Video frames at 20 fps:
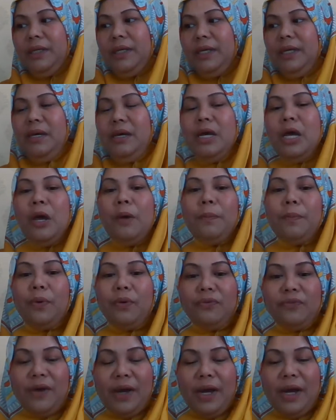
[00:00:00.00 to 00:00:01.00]
Yeah,
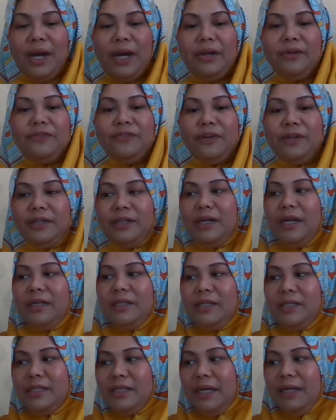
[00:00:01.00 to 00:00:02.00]
provide further
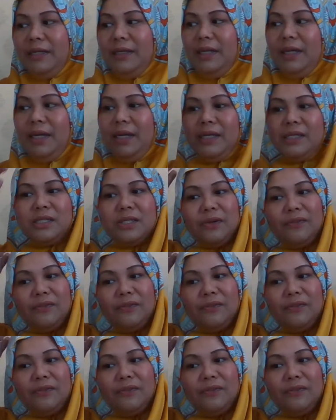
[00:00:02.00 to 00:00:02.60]
understandings